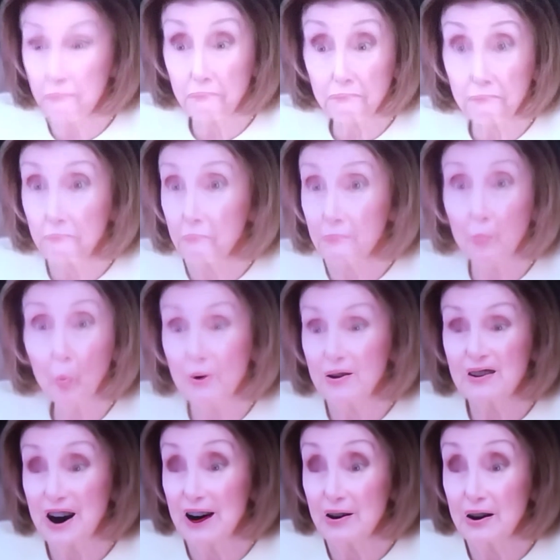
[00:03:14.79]
about this.
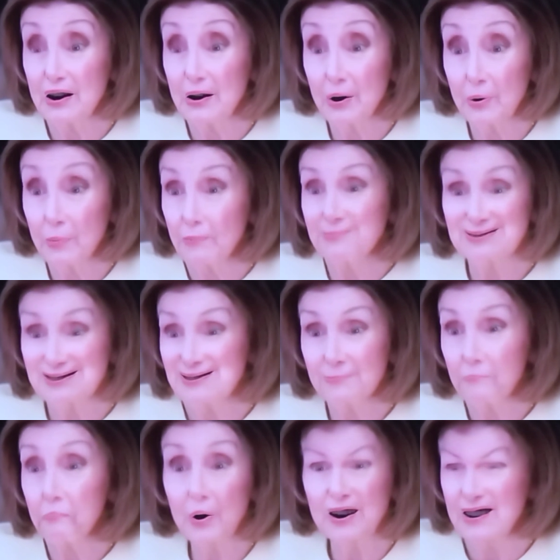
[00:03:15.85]
What's not to know?
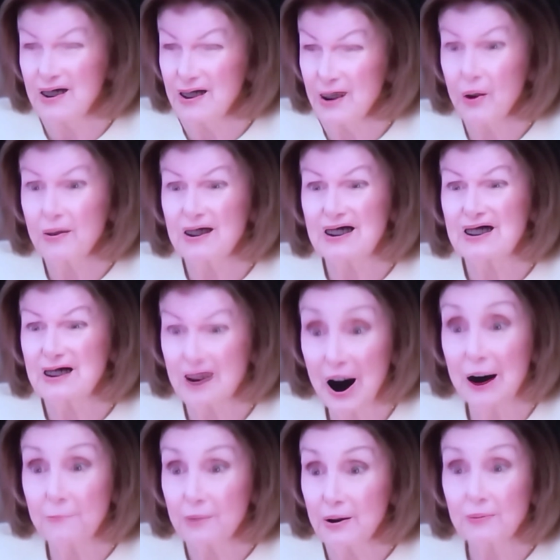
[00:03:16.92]
Joe's a
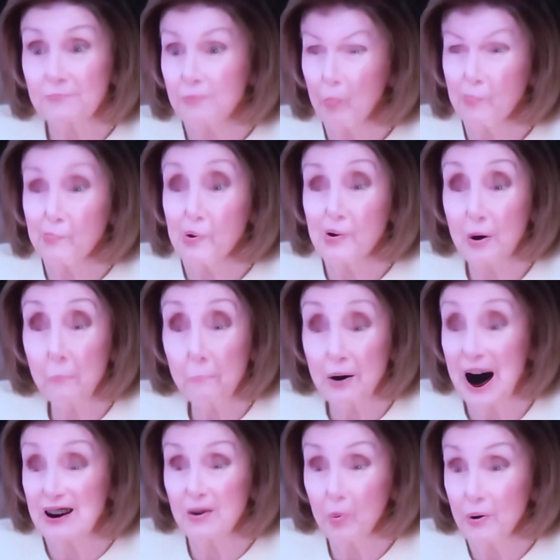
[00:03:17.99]
champion,
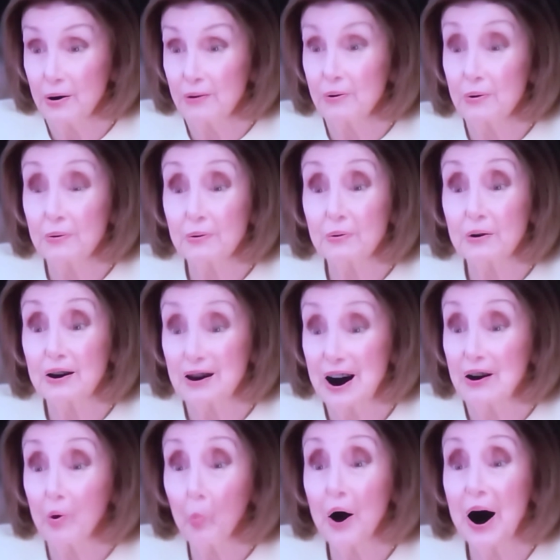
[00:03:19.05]
patriot, and
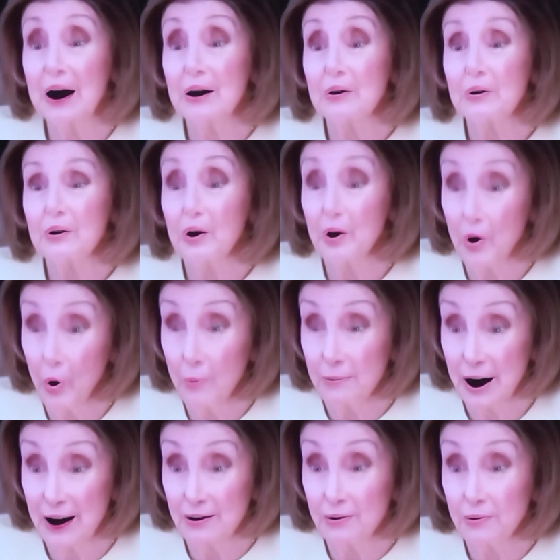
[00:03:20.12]
that's why
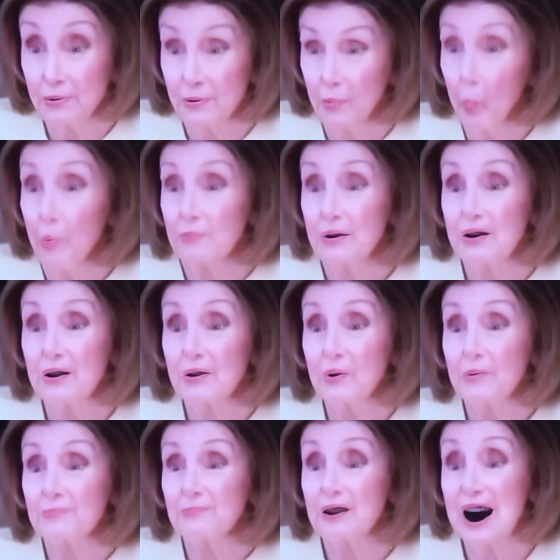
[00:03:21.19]
Joe Biden will be the
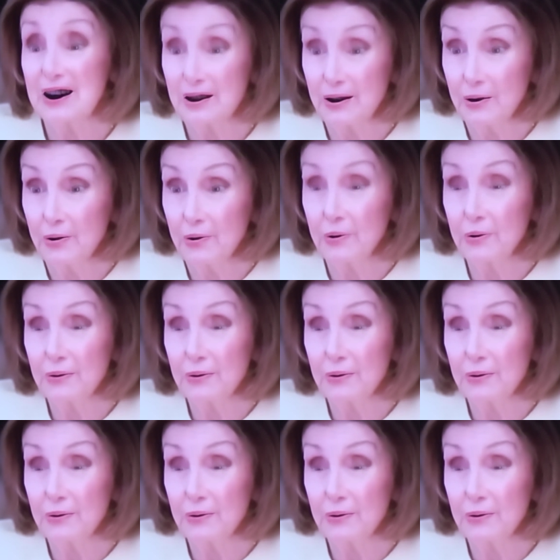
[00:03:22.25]
new face